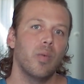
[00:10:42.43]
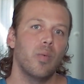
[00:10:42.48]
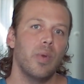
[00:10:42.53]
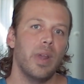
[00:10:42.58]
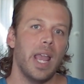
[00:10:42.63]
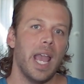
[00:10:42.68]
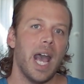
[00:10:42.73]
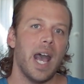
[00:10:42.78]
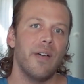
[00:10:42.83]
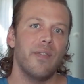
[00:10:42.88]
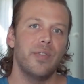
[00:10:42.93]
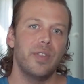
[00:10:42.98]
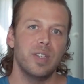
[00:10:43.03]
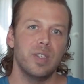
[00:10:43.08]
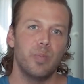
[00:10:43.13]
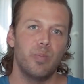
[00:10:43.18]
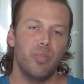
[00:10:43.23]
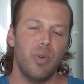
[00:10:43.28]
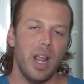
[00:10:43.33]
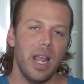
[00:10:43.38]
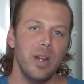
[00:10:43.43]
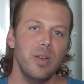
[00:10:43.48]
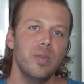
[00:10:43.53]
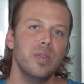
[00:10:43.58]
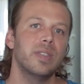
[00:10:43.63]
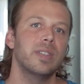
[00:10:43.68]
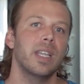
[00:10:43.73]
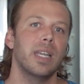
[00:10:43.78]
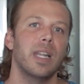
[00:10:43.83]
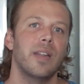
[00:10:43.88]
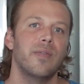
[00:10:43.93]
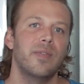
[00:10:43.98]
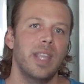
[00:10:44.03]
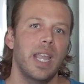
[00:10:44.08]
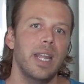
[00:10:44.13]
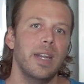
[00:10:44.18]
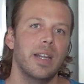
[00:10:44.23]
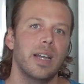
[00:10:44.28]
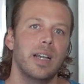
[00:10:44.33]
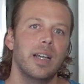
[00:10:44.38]
we have this brand new set of
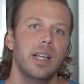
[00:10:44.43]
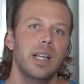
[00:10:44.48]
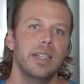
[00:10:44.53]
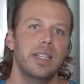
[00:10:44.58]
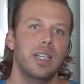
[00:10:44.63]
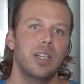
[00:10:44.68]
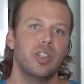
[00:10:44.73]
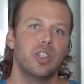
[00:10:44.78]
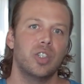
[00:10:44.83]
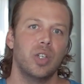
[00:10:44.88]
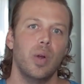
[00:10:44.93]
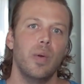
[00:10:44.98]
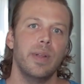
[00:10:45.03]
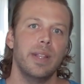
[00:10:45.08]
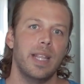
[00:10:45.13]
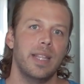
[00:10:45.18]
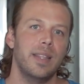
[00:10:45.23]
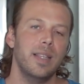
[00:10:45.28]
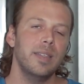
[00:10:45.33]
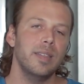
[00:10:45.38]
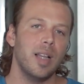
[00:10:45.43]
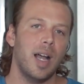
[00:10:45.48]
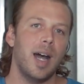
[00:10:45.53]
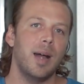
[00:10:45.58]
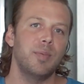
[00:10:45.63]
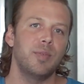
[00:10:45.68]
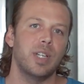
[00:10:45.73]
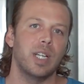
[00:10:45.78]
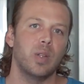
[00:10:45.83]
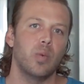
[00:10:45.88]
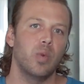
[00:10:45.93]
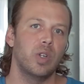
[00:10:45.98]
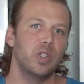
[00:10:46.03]
data that is showing that this object,